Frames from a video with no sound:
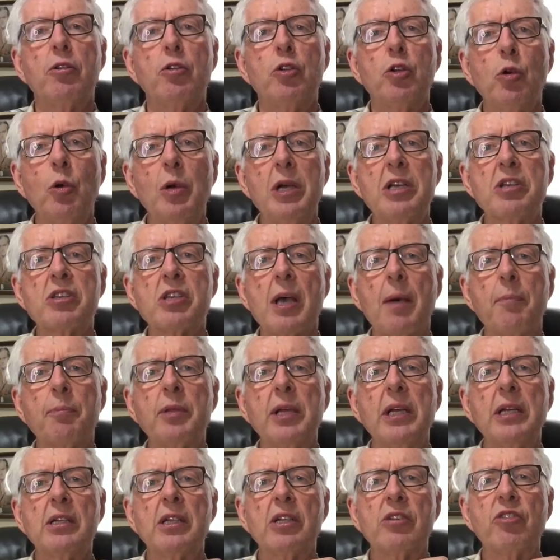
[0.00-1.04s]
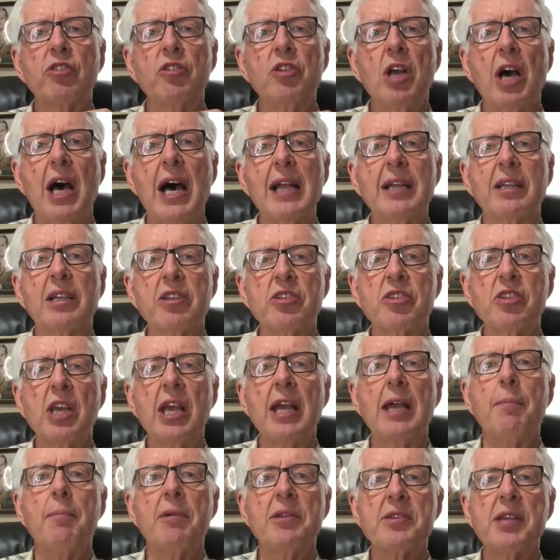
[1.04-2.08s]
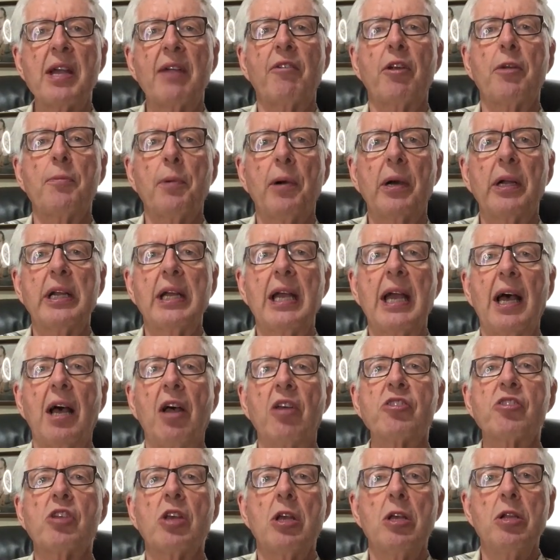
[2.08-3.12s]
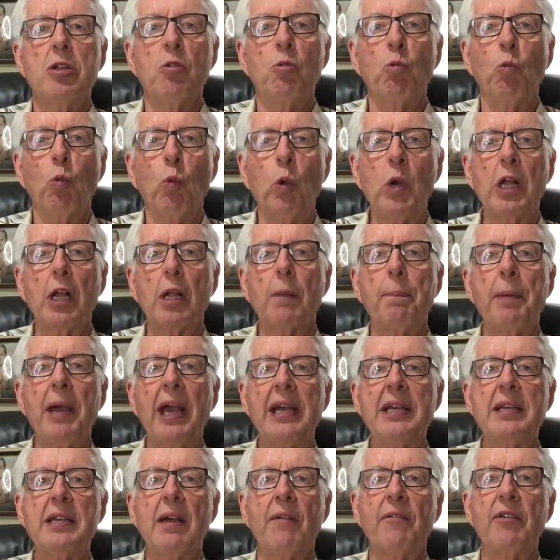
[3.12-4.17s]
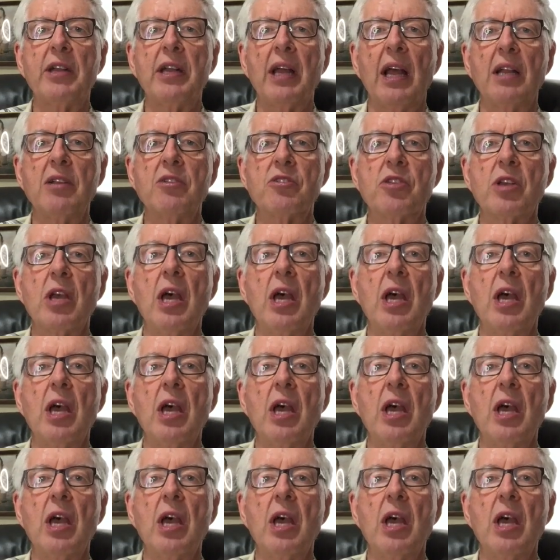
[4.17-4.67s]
Doing something that's not the same as everybody else will pay dividends.